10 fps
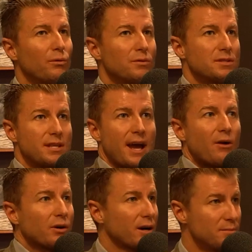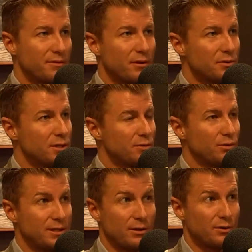was the outcomes of those?
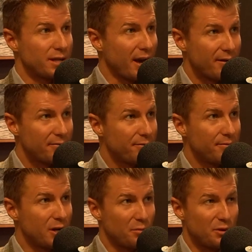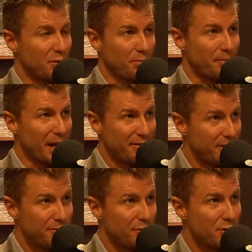Did those have therapeutic
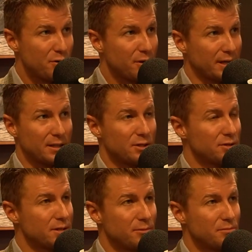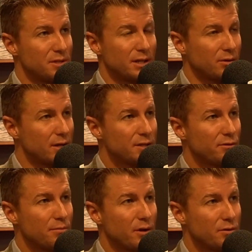benefit for you? Like, did your symptoms decrease
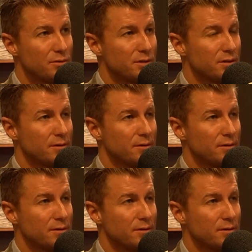from those?